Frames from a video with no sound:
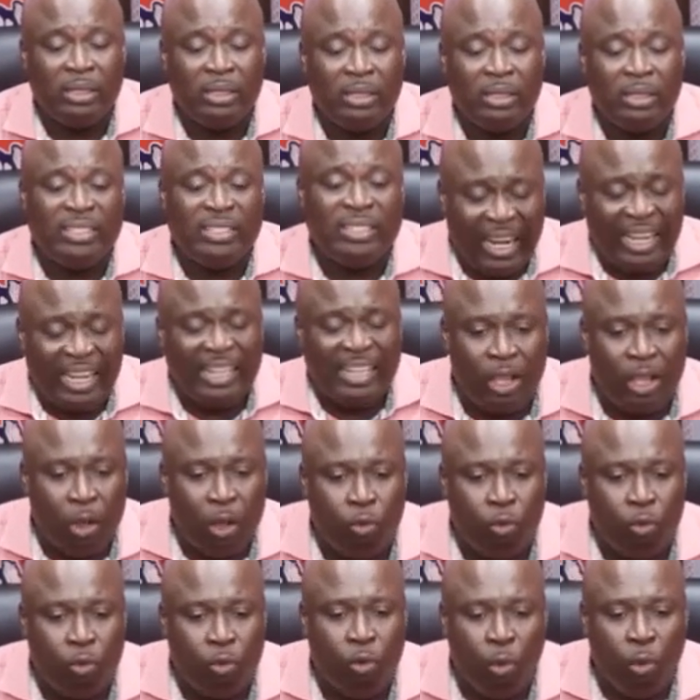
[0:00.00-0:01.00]
Challenges are
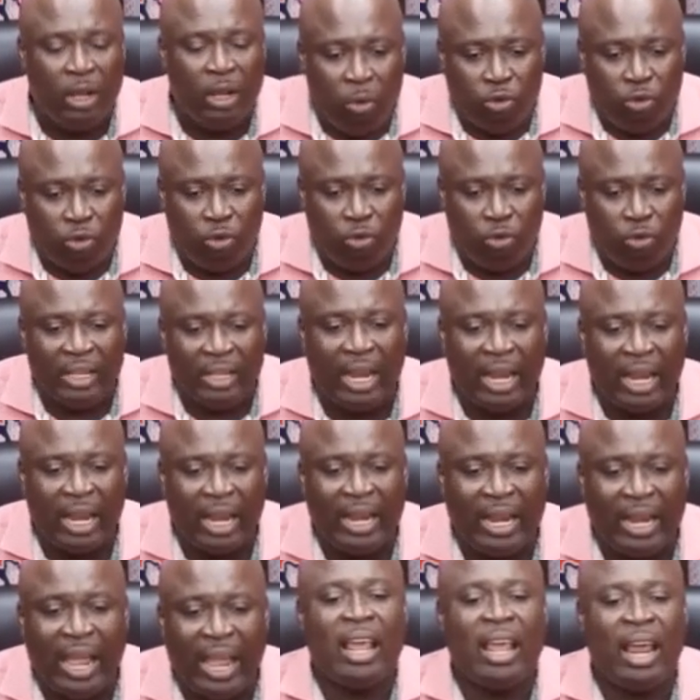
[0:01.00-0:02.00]
able to me
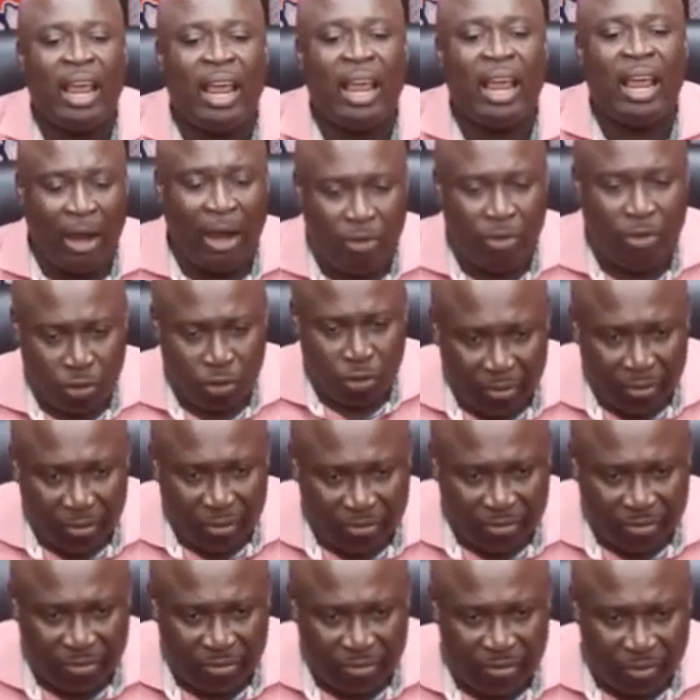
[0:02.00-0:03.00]
then they are
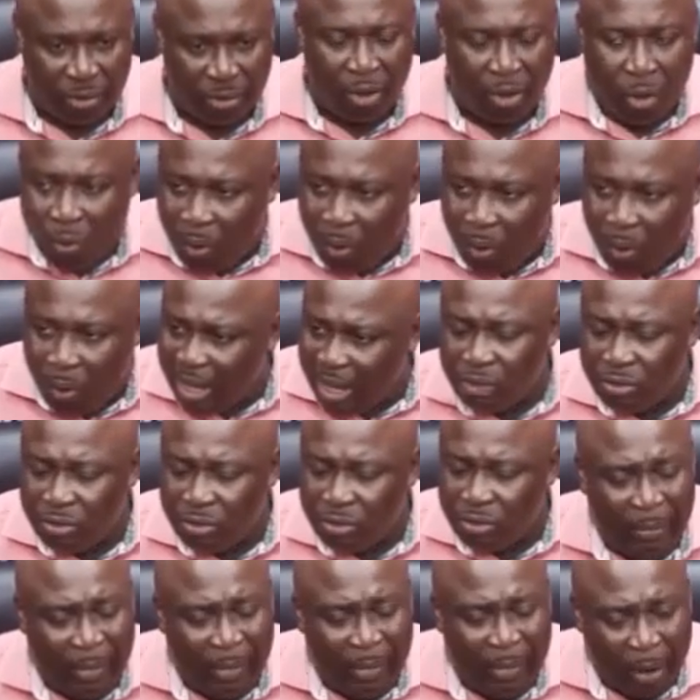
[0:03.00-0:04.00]
resolved. Whilst
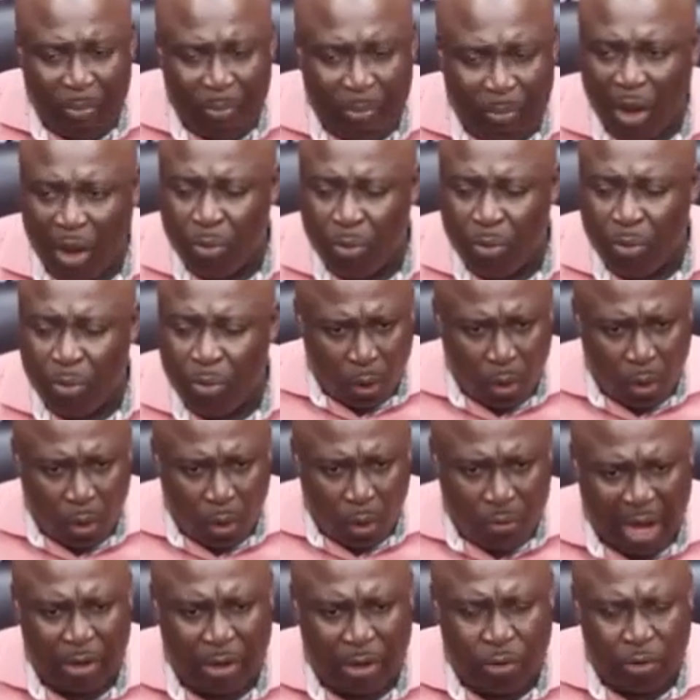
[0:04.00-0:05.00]
Dr. Mahmoud Bawumia
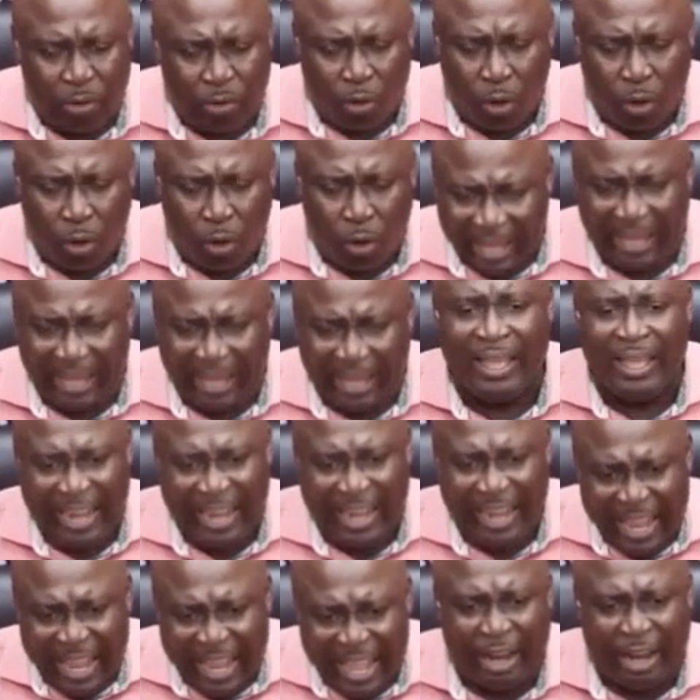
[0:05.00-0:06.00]
around all can
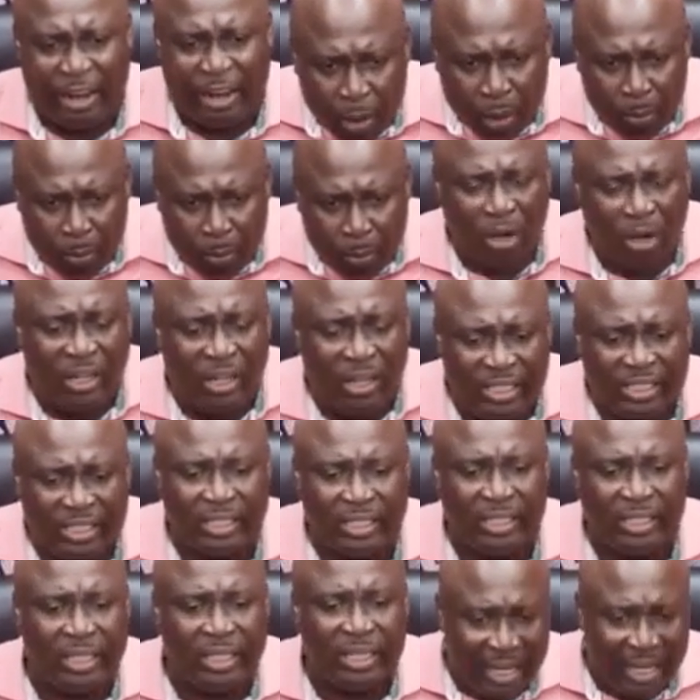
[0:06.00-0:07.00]
ne agri
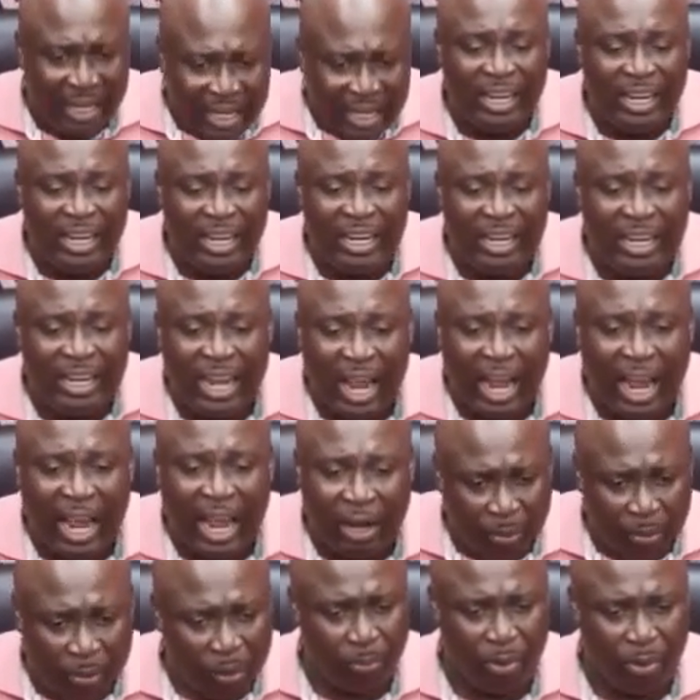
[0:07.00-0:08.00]
policy ne in Addo
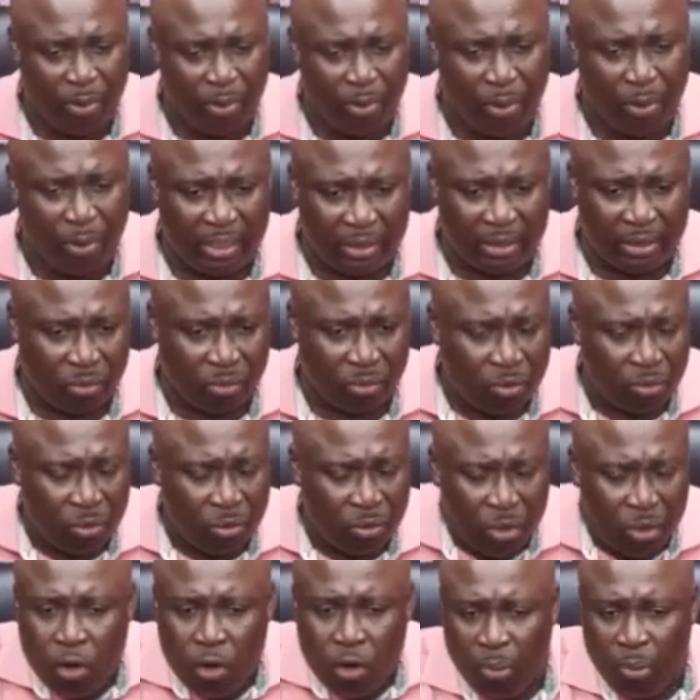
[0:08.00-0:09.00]
implementing
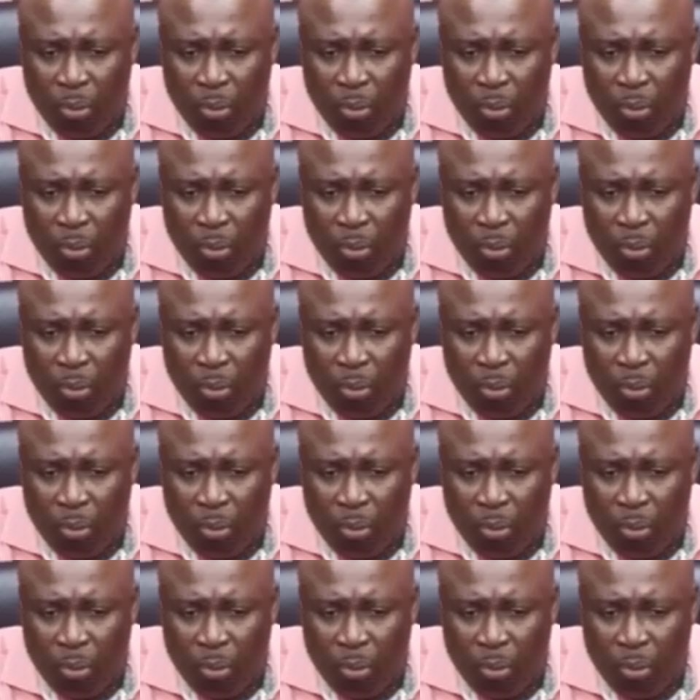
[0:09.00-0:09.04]
the